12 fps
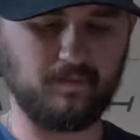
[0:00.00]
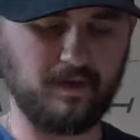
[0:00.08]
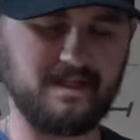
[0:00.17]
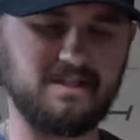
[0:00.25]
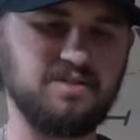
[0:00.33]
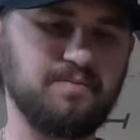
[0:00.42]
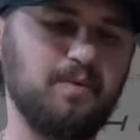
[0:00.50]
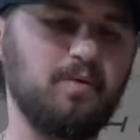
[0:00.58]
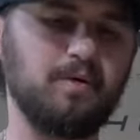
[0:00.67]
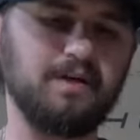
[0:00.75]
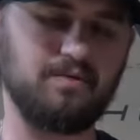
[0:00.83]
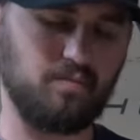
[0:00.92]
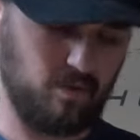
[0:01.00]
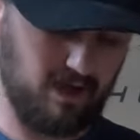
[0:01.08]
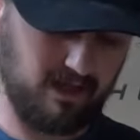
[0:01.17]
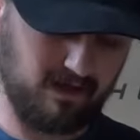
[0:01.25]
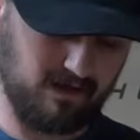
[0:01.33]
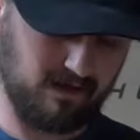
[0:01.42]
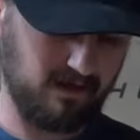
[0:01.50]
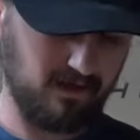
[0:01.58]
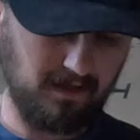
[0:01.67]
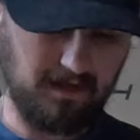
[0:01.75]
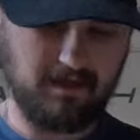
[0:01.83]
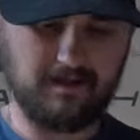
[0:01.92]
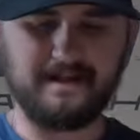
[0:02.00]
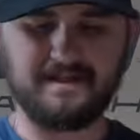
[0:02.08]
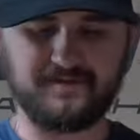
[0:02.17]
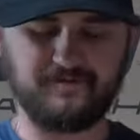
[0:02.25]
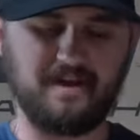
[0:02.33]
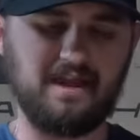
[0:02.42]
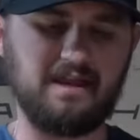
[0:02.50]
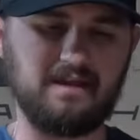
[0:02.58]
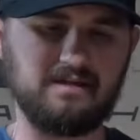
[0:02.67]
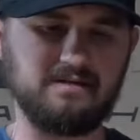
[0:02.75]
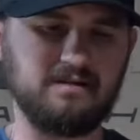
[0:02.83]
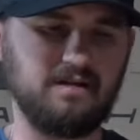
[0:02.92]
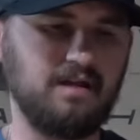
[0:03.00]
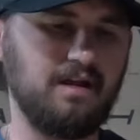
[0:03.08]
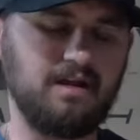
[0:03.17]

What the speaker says: weighing each point, weighing each vein,